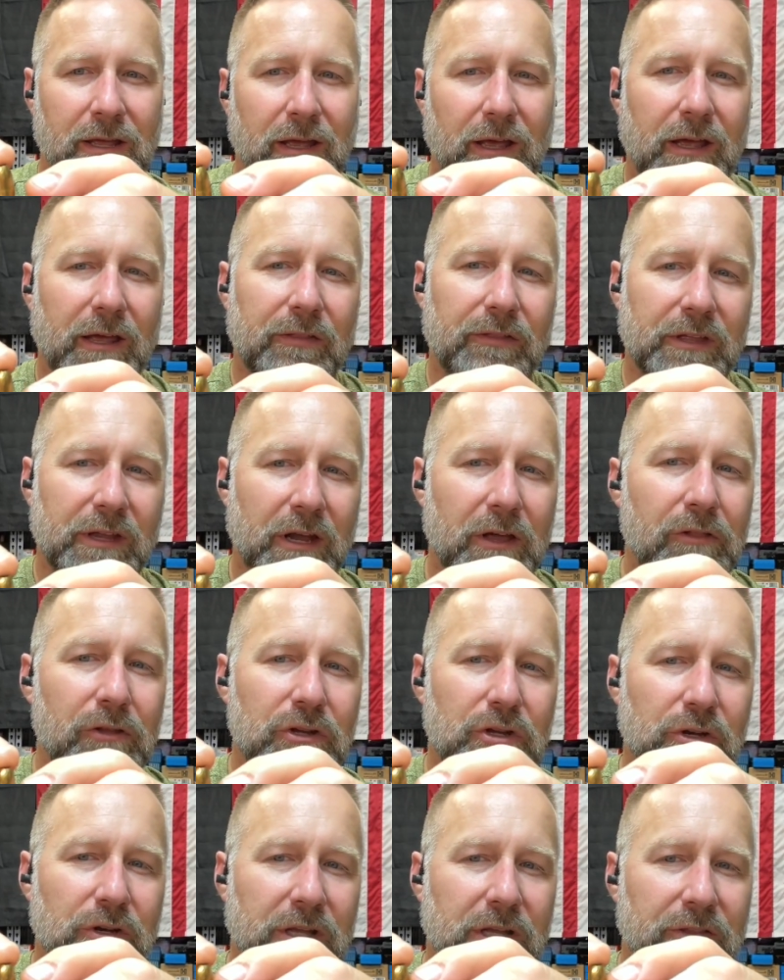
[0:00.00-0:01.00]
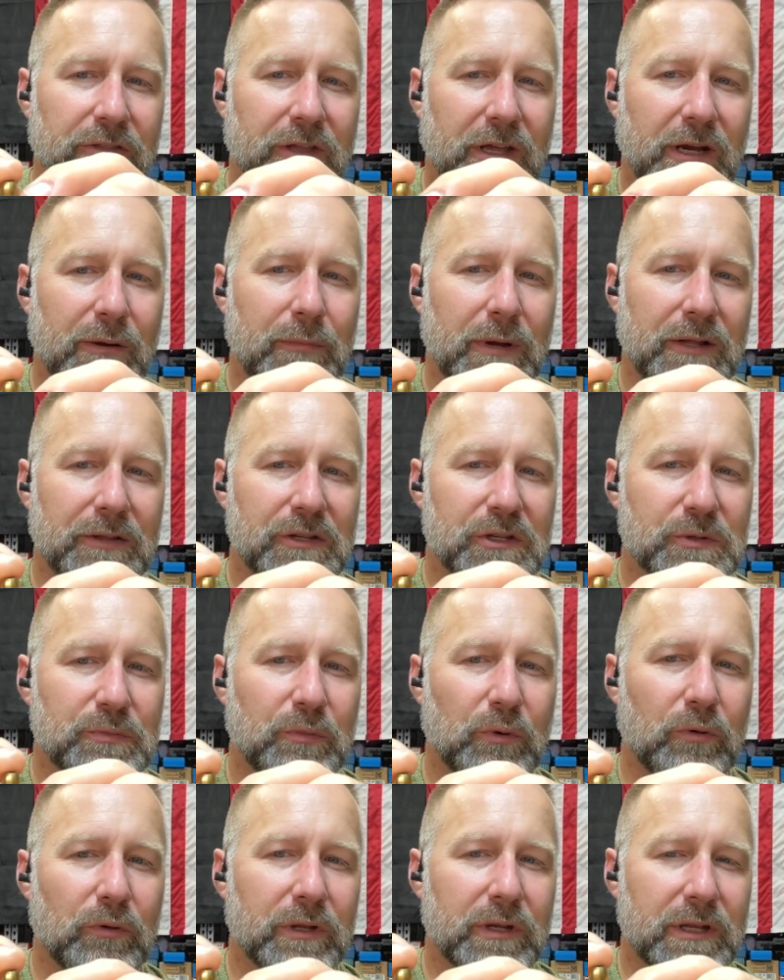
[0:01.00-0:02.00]
Uh, the other unique thing about this
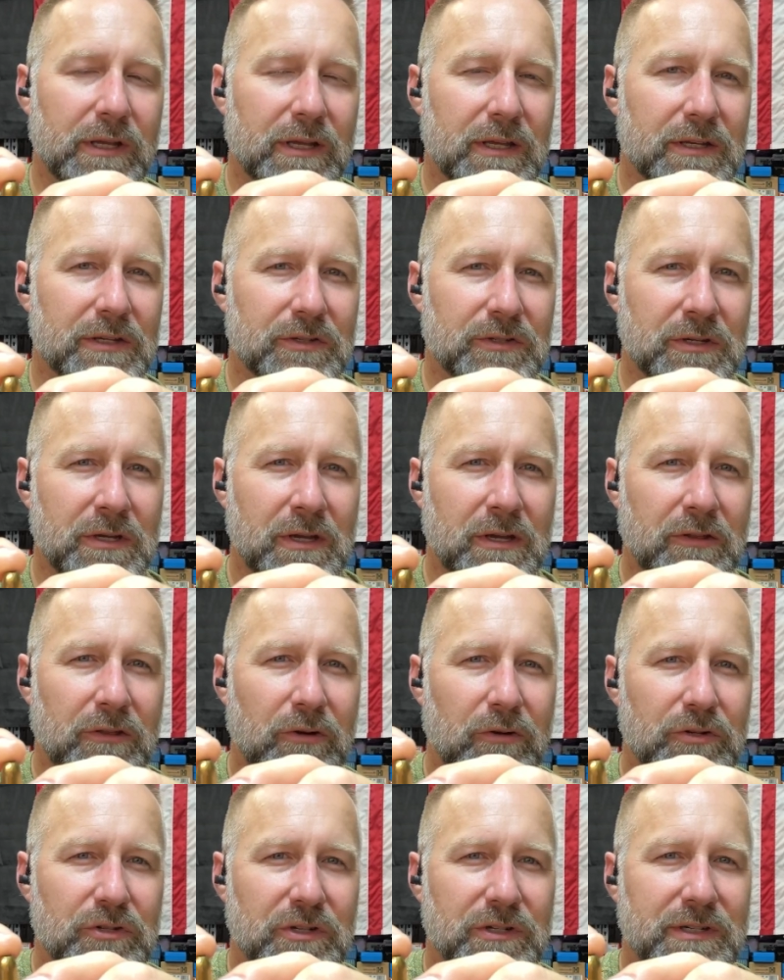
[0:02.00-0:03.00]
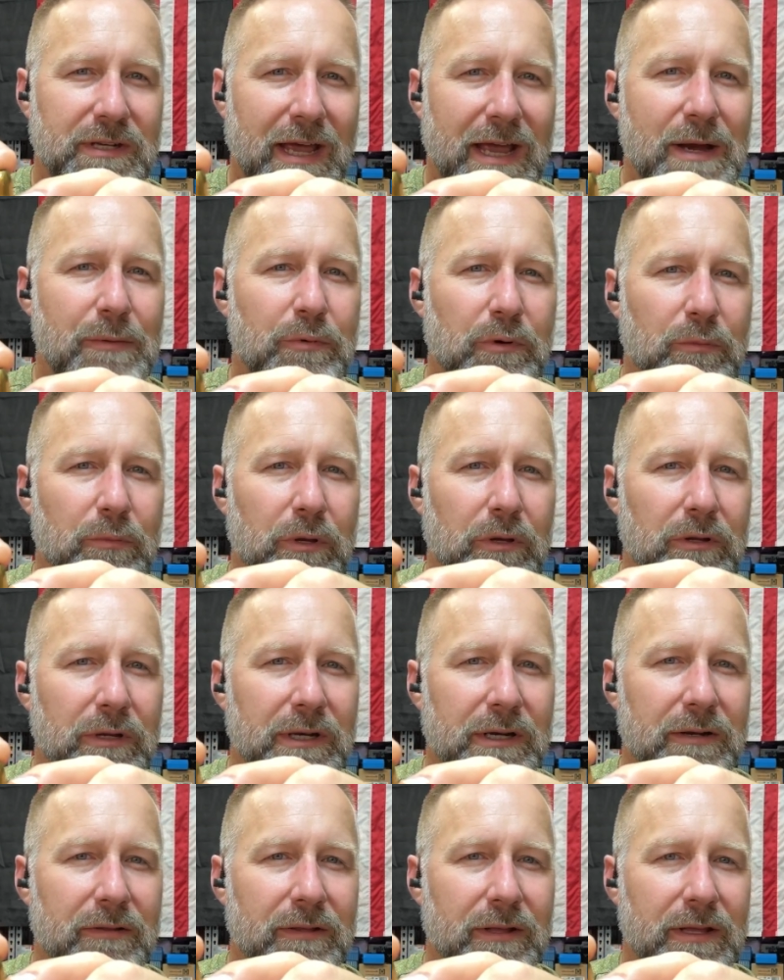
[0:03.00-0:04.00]
bullet is there's a taper built
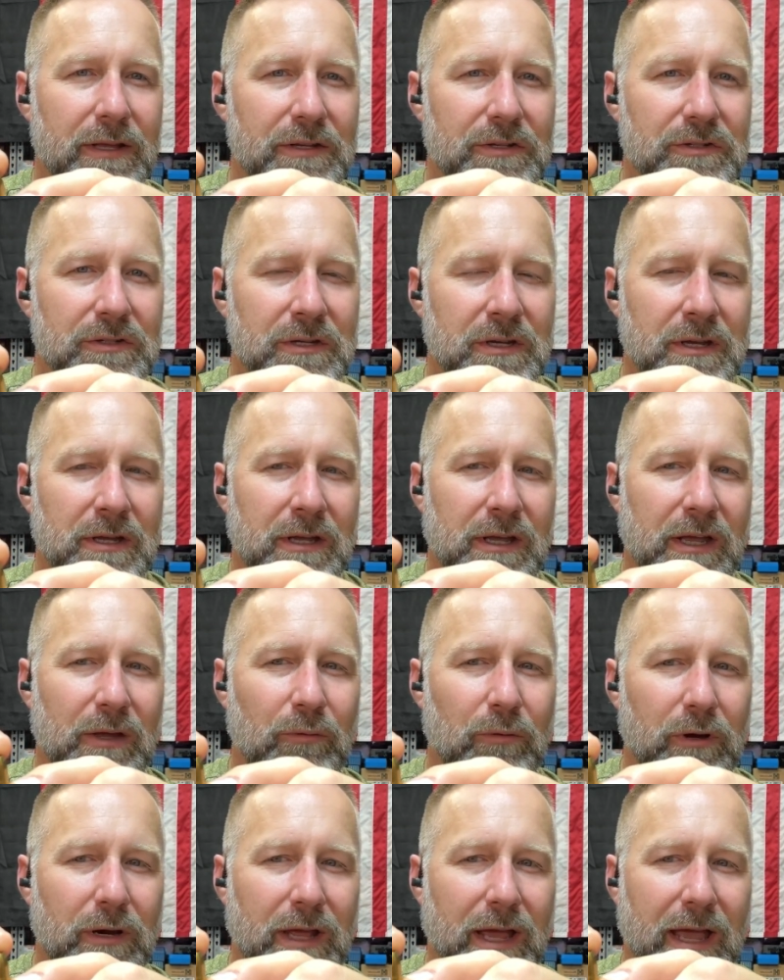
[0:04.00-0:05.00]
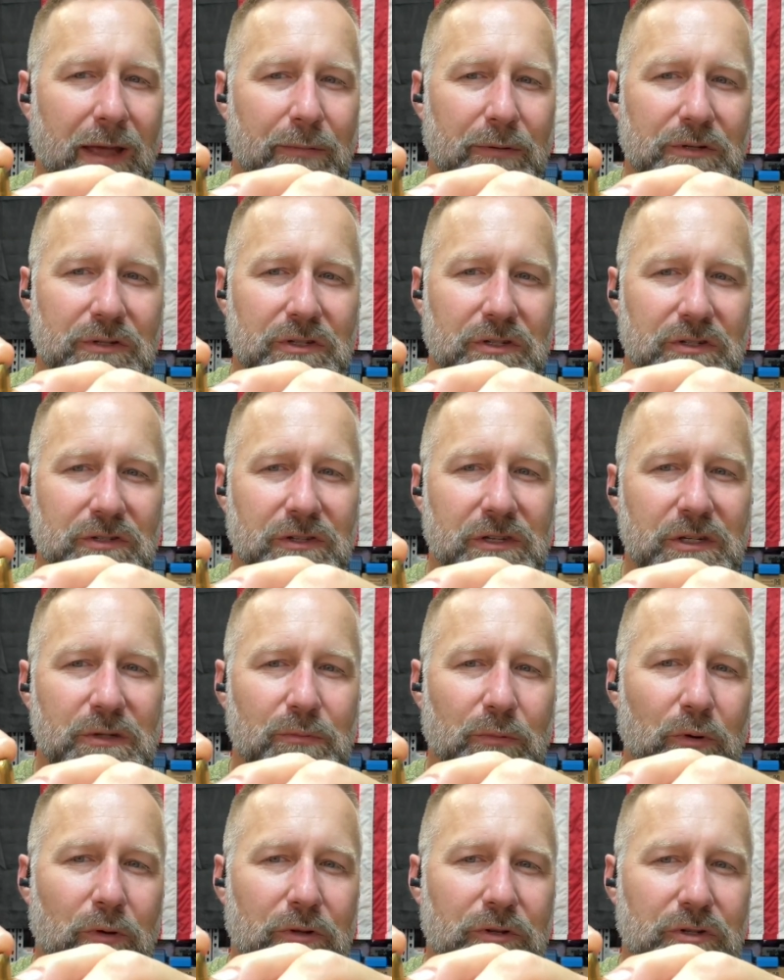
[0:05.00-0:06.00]
into this. And what happens is these
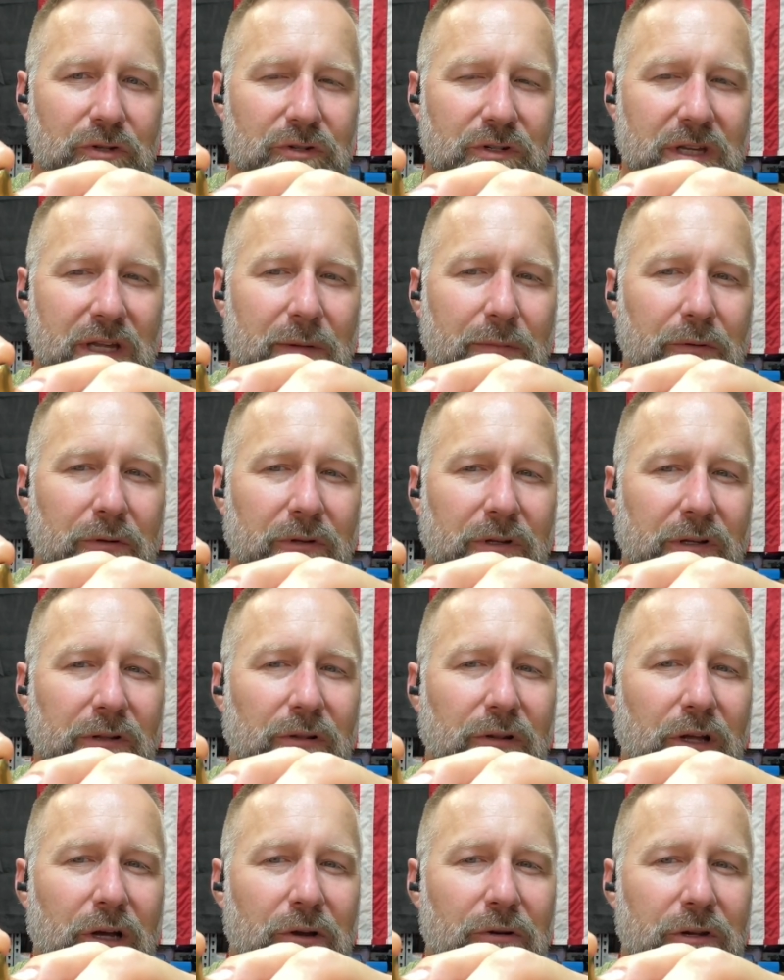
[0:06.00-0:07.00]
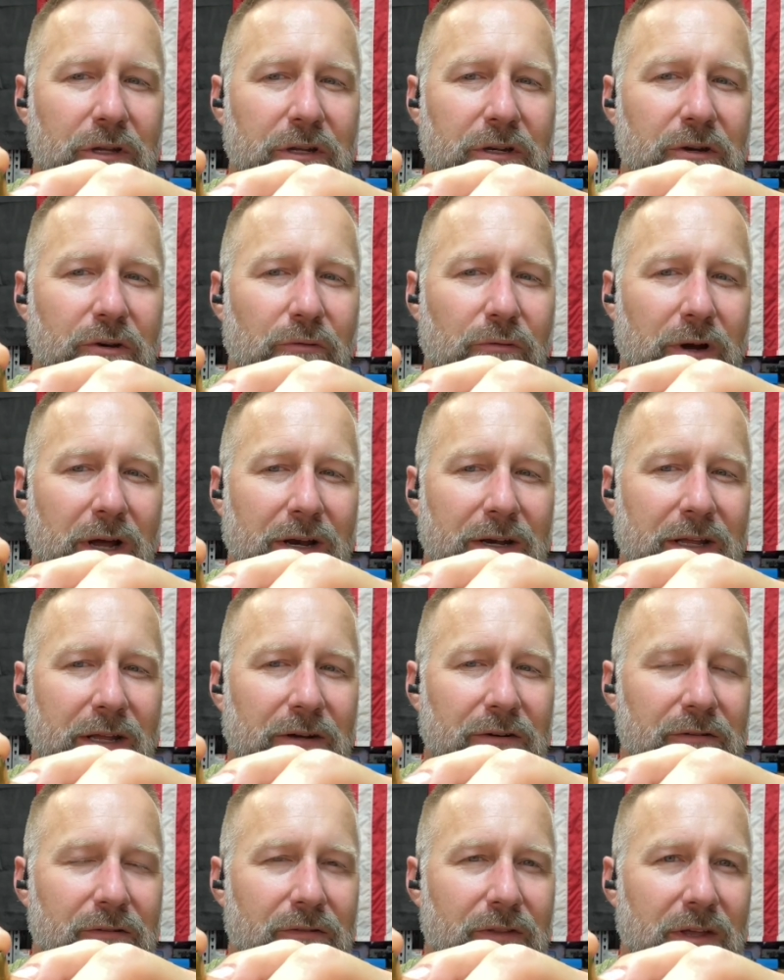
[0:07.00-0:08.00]
bullets are typically loaded right
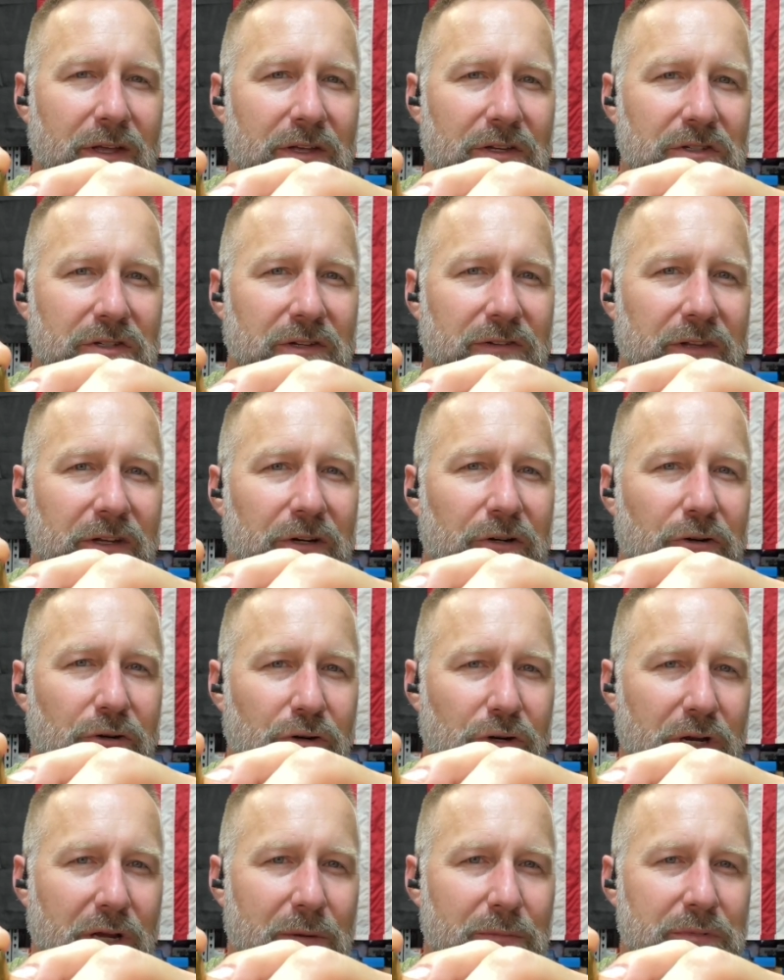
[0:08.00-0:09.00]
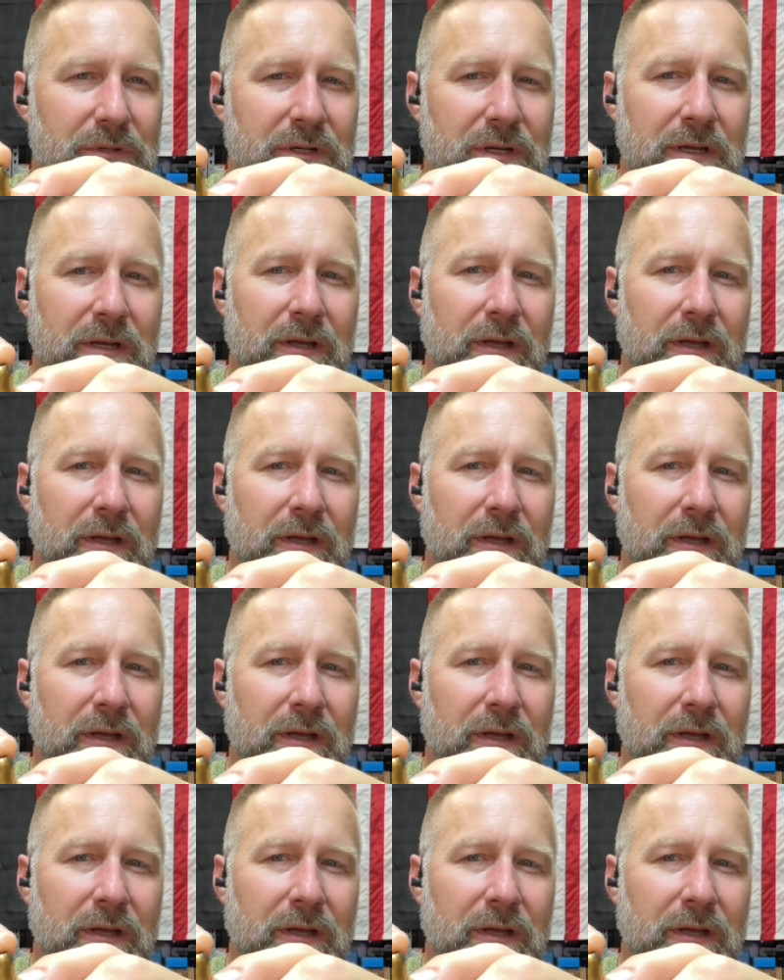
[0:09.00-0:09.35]
down to this and then crimped.